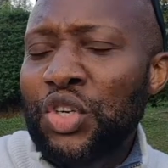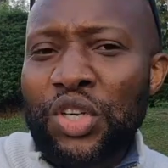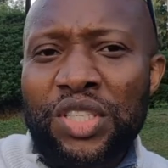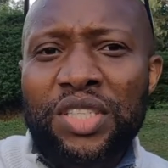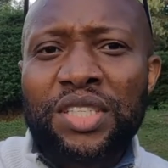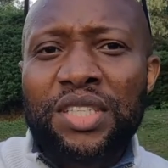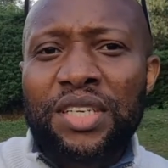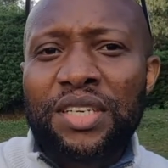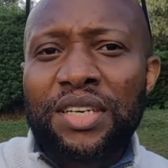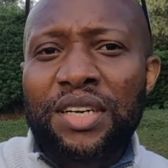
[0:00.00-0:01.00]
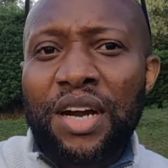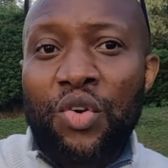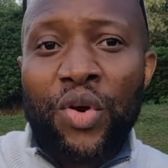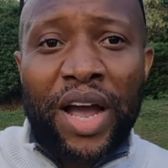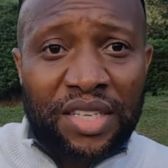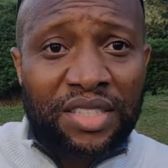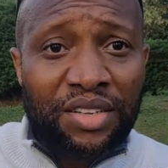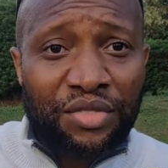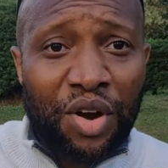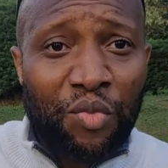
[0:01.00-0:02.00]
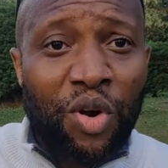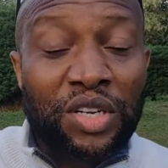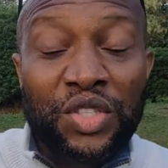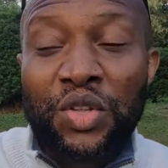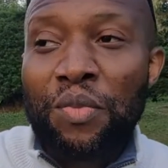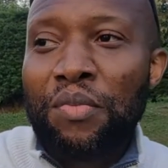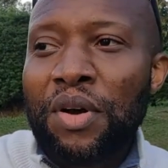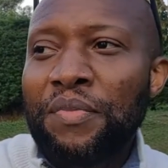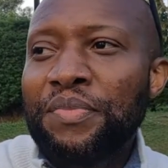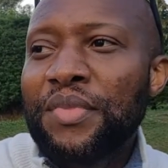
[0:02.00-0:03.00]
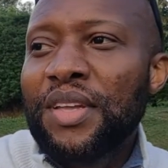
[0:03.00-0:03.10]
just arising from one slumber,